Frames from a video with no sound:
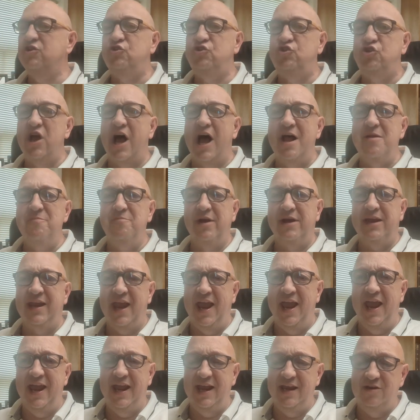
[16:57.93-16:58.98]
John
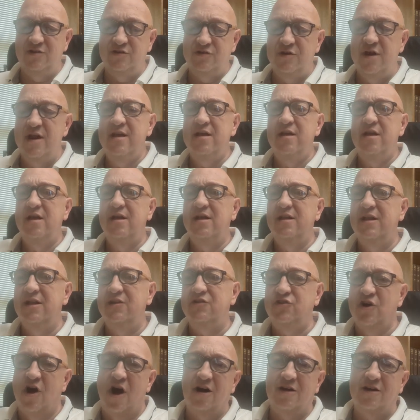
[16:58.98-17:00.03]
McCain that
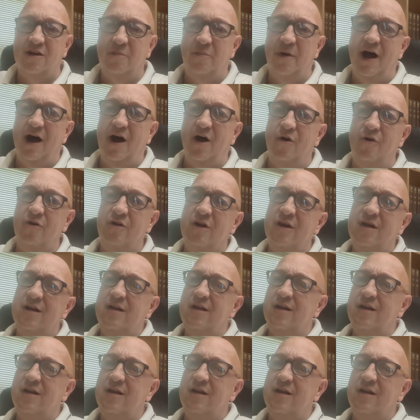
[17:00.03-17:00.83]
talked about